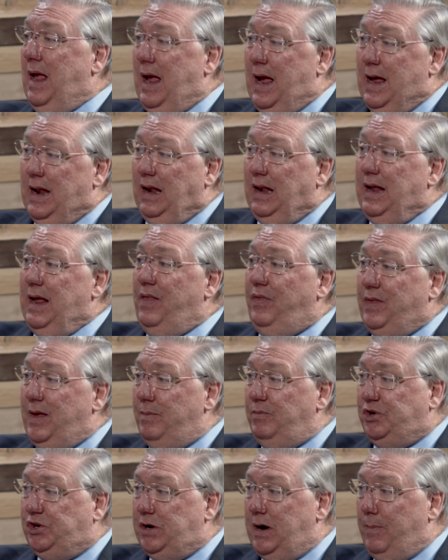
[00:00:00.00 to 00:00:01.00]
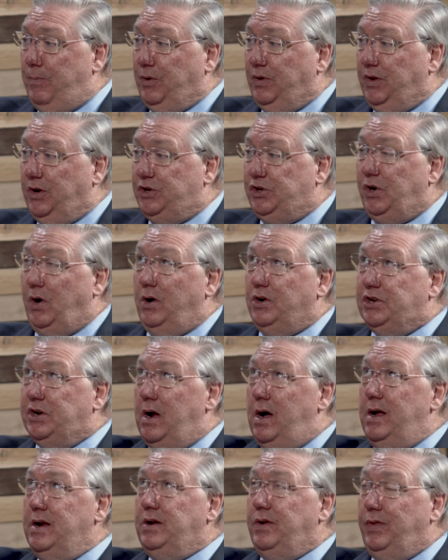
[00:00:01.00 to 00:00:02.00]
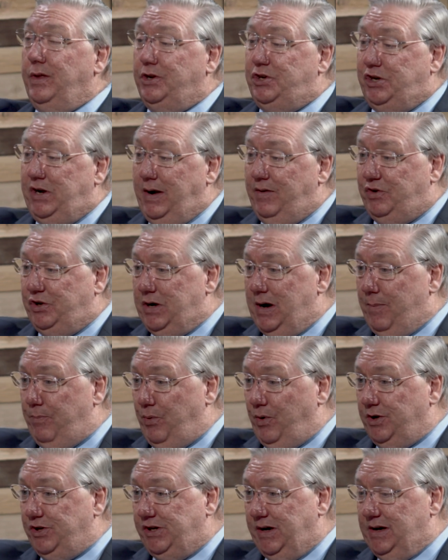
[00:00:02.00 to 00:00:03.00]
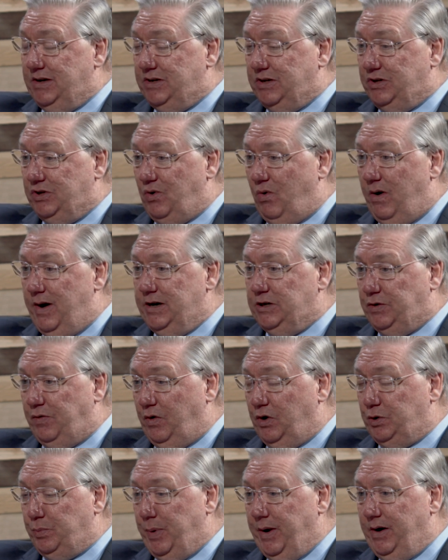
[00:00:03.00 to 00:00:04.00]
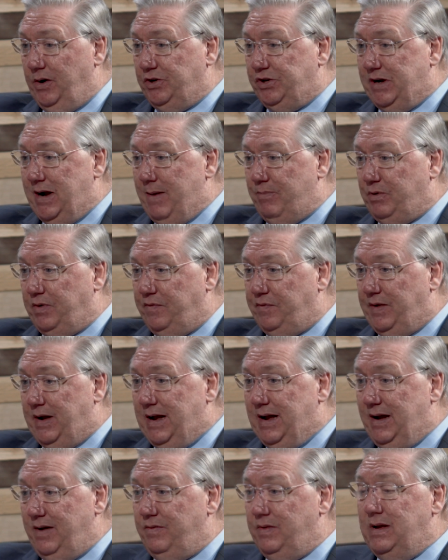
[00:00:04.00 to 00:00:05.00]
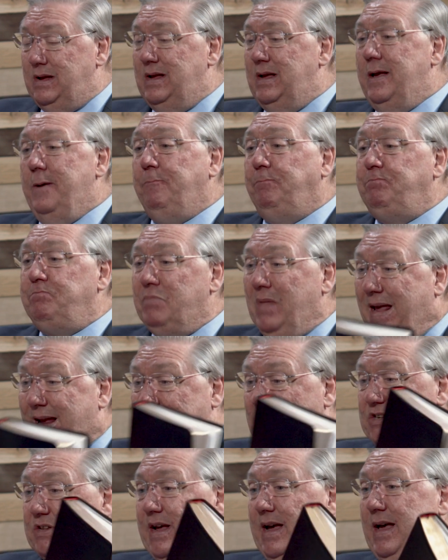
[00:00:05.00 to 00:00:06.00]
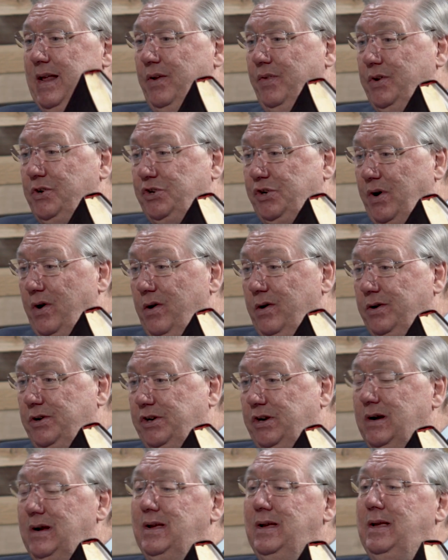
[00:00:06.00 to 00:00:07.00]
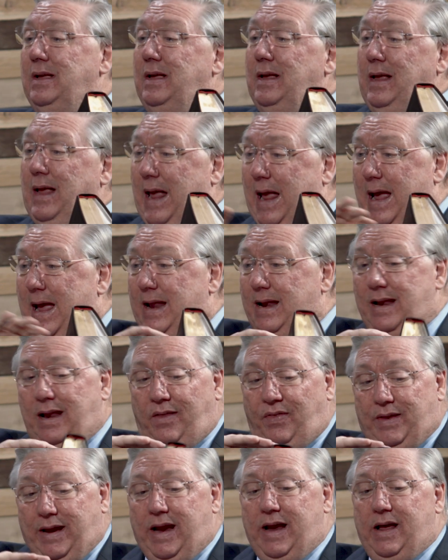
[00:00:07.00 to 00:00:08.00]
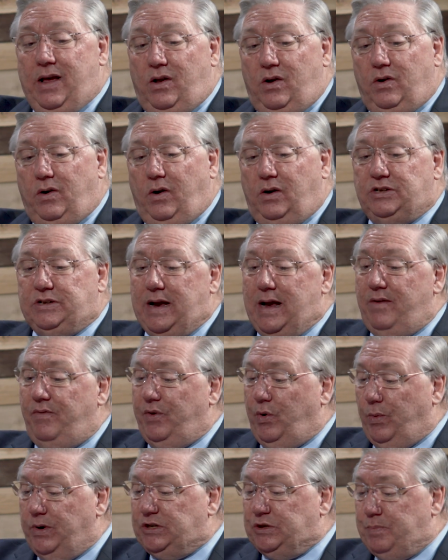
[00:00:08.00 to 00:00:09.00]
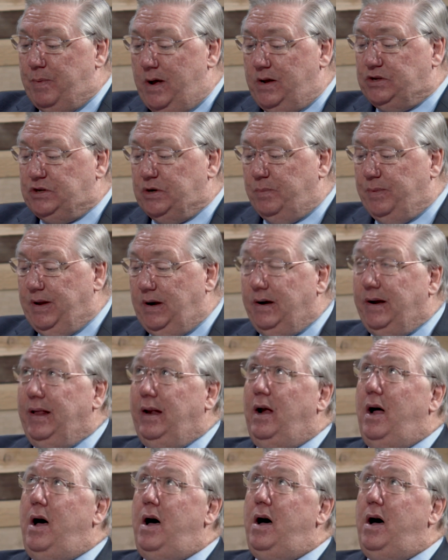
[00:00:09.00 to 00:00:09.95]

and let them shepherd the church under the chief shepherd, Jesus Christ, 1 Peter chapter 5. He's the head of the church, and the elders have the responsibility to